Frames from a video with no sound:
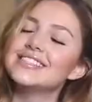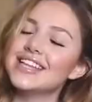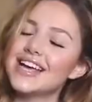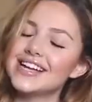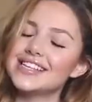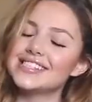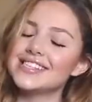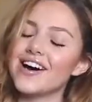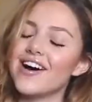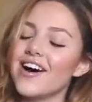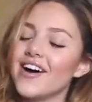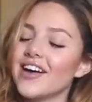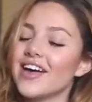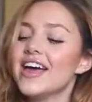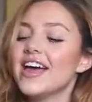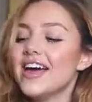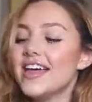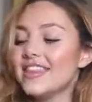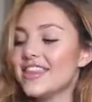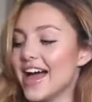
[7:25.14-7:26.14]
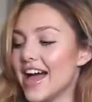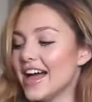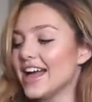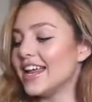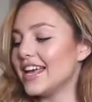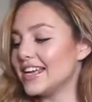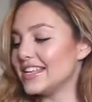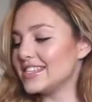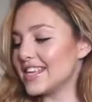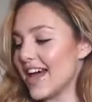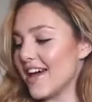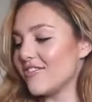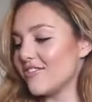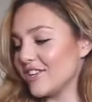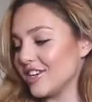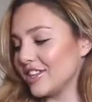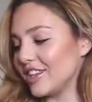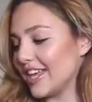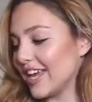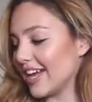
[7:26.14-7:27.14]
That's all. That is
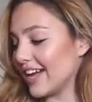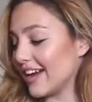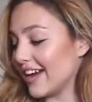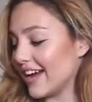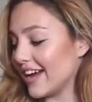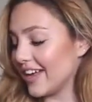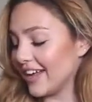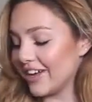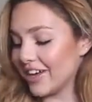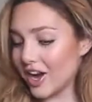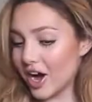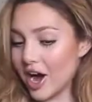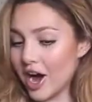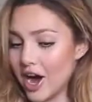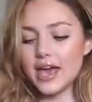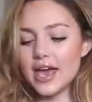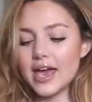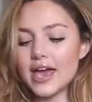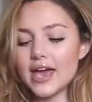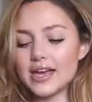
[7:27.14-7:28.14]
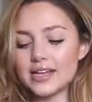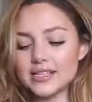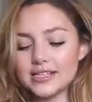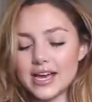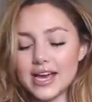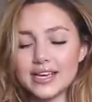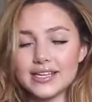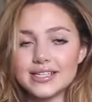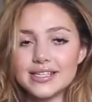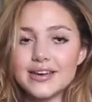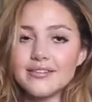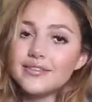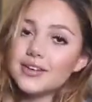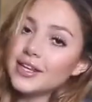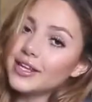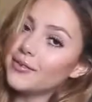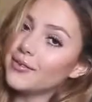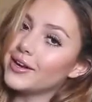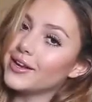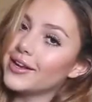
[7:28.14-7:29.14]
everything I got. And I
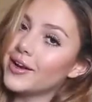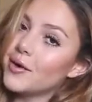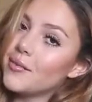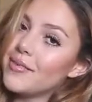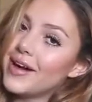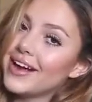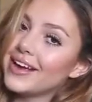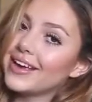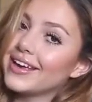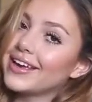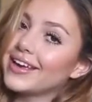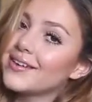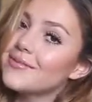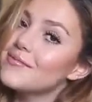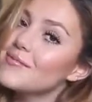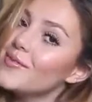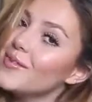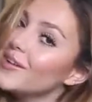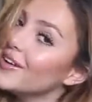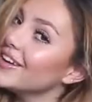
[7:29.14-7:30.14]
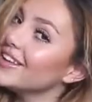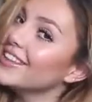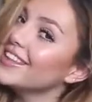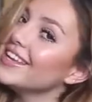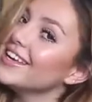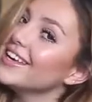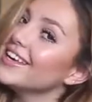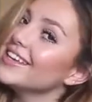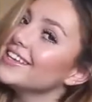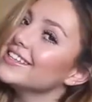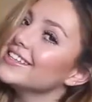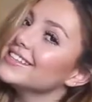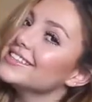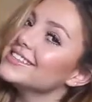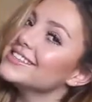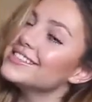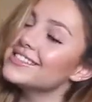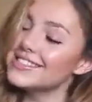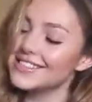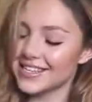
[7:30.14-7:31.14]
definitely want to go back and get more
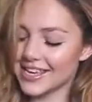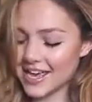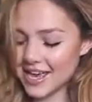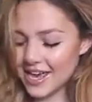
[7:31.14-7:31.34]
things.